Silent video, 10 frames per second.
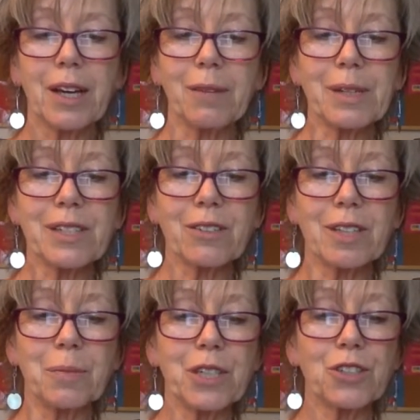I must have
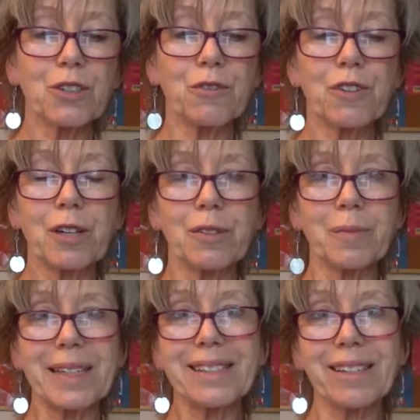gone a bit too far with
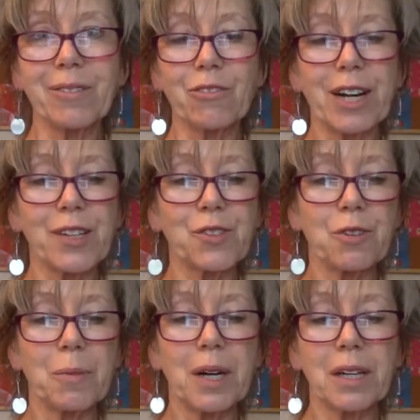my sunrise
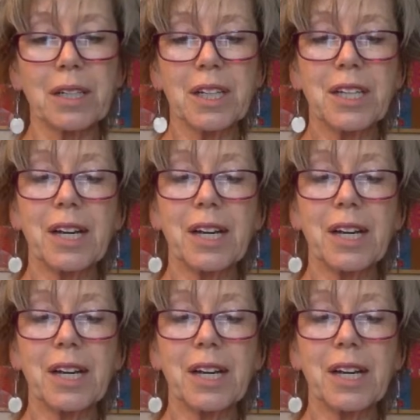remark.